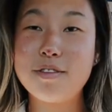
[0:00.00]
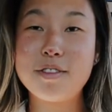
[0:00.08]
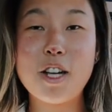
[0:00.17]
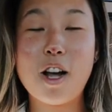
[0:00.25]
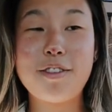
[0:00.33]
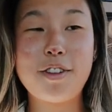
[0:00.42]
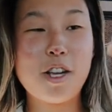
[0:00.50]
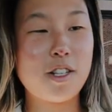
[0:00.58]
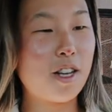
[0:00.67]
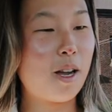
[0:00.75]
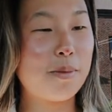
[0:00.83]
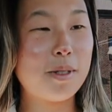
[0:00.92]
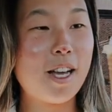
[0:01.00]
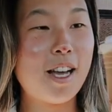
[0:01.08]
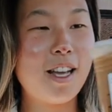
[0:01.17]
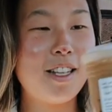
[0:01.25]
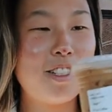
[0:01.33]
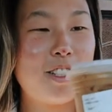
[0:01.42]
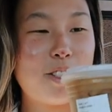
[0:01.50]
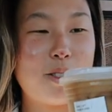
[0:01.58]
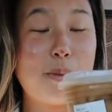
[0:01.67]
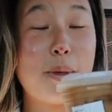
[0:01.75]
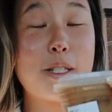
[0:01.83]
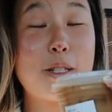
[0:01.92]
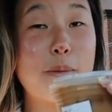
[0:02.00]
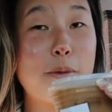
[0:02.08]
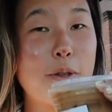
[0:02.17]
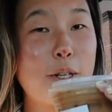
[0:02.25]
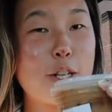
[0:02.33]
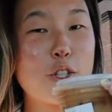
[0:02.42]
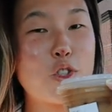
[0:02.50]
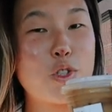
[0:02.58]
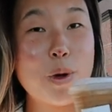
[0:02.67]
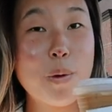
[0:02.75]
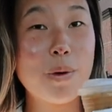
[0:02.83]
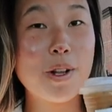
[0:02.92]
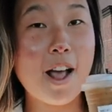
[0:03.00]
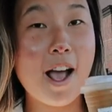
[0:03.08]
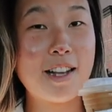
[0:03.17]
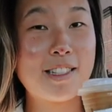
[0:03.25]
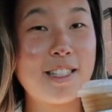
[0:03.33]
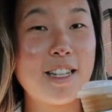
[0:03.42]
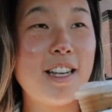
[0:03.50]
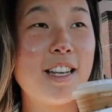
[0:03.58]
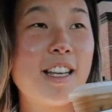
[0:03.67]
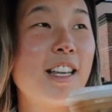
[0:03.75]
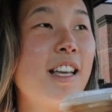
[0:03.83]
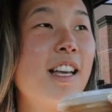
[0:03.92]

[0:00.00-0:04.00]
coffee on top of that just makes the morning so relaxing